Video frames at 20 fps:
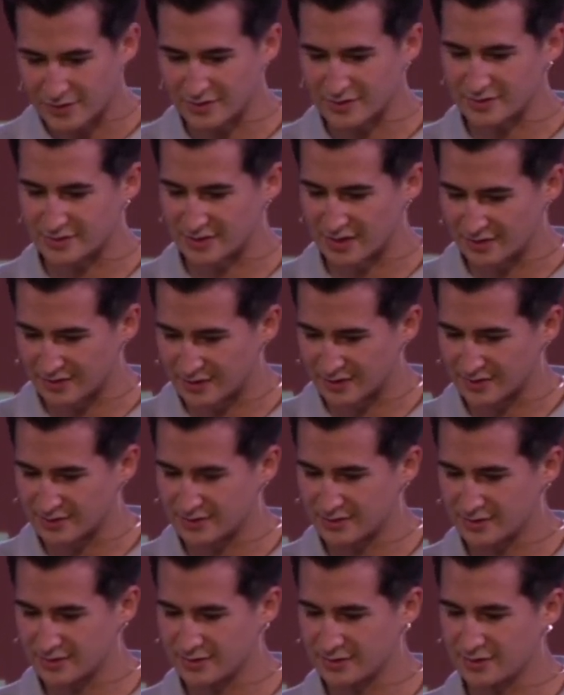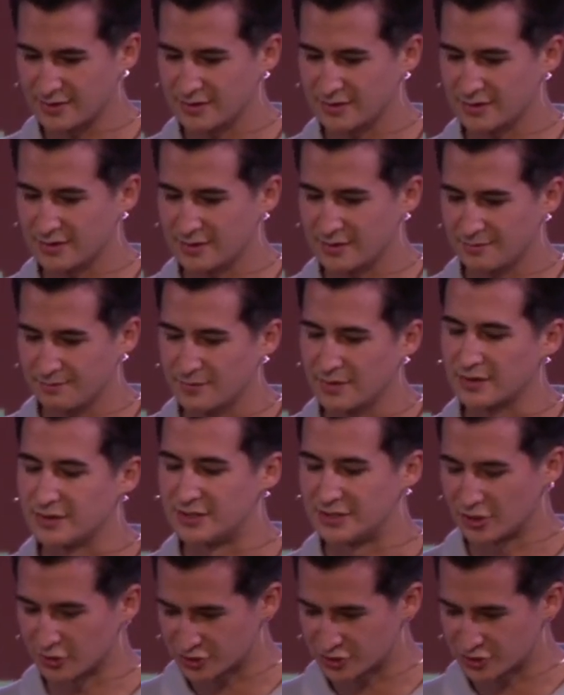Say this. Dear